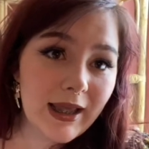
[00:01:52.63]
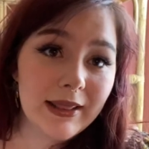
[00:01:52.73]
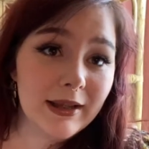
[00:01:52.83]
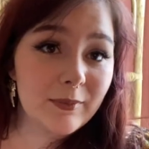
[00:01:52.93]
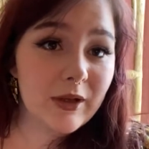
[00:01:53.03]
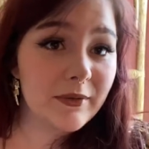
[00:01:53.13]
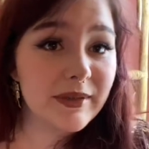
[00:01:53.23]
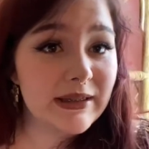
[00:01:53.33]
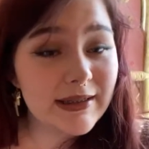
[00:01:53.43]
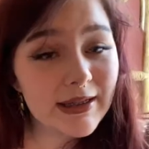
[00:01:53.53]
and then become
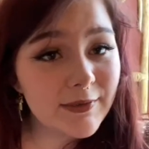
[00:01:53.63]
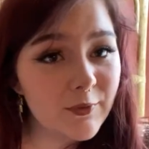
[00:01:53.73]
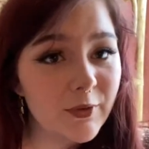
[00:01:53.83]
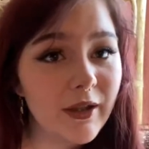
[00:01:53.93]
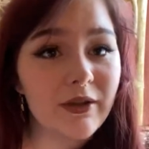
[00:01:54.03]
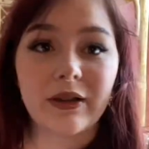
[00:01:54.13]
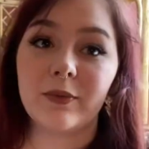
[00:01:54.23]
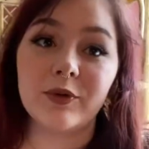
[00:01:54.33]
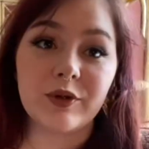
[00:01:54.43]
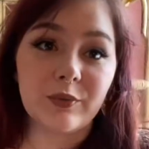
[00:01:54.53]
successful and are
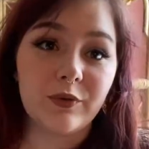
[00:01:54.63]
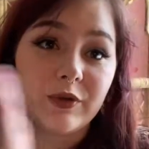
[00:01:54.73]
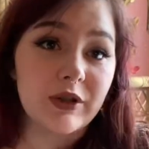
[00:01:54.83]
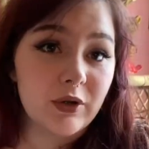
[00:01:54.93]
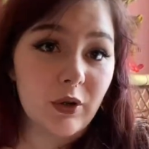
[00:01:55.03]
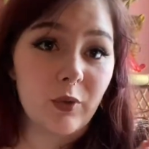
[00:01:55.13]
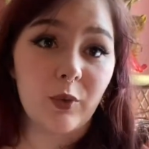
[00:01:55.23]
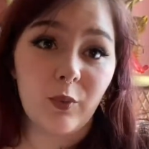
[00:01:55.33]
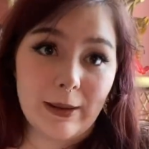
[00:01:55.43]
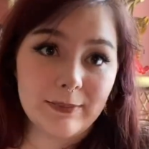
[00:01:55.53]
able to move to their
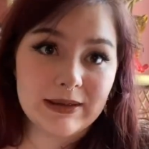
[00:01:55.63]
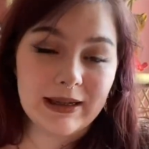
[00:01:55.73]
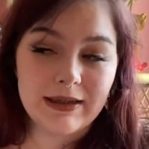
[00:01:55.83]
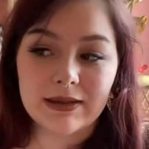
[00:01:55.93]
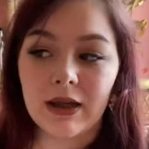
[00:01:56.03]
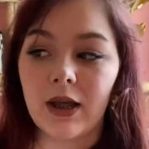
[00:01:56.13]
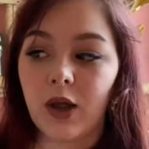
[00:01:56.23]
own website,